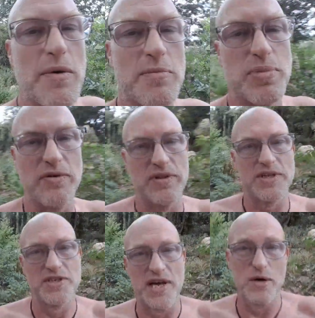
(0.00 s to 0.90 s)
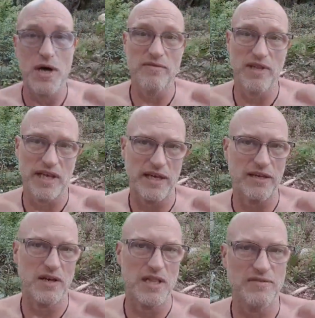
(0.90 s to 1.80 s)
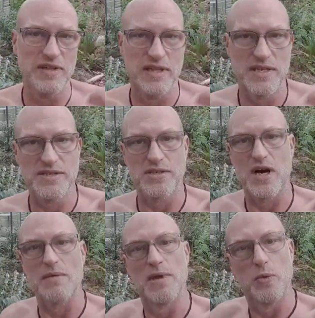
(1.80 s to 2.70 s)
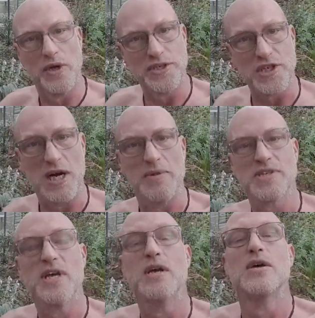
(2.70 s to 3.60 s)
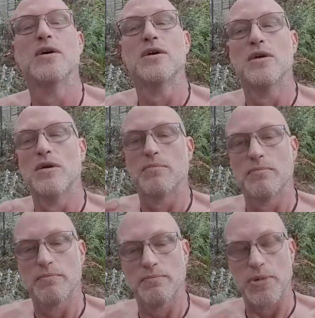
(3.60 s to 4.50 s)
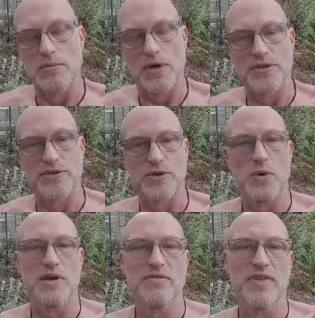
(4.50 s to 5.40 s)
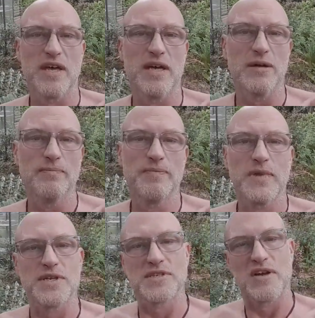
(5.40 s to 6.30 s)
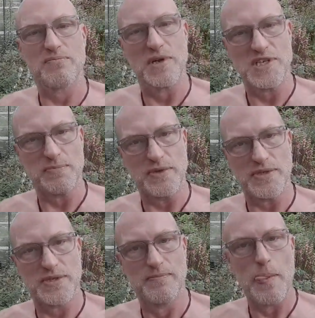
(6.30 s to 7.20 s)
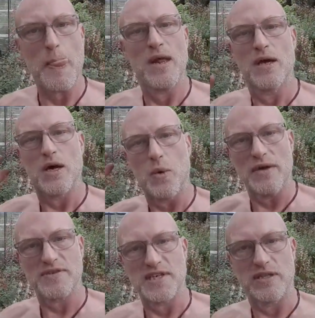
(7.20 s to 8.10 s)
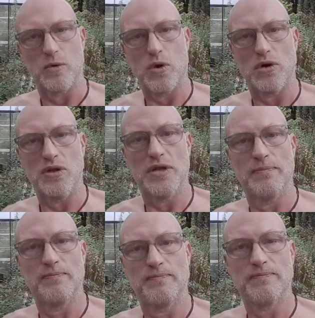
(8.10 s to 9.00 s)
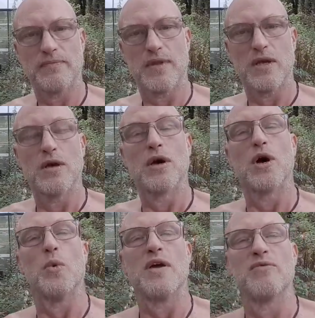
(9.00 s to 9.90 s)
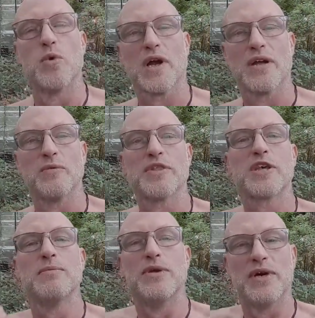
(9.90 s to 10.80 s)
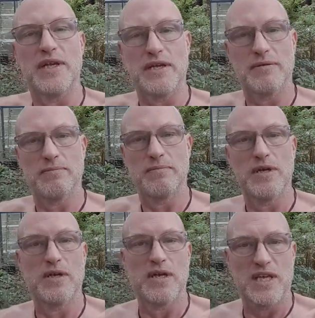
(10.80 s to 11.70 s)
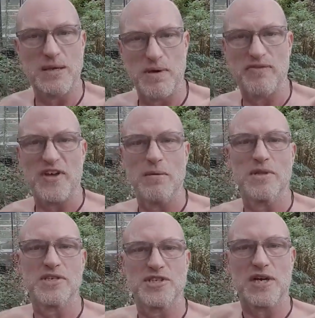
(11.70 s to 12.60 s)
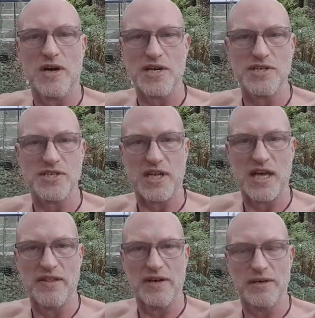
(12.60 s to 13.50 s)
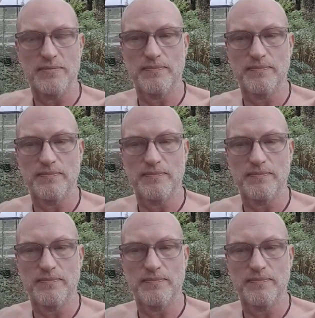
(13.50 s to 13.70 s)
with privilege, and I don't have land, or I live on this, or I'm in a wheelchair on this, permaculture is a way of thinking, a set of principles, a way of seeing the world, a way of working with community, keeping families and generations together,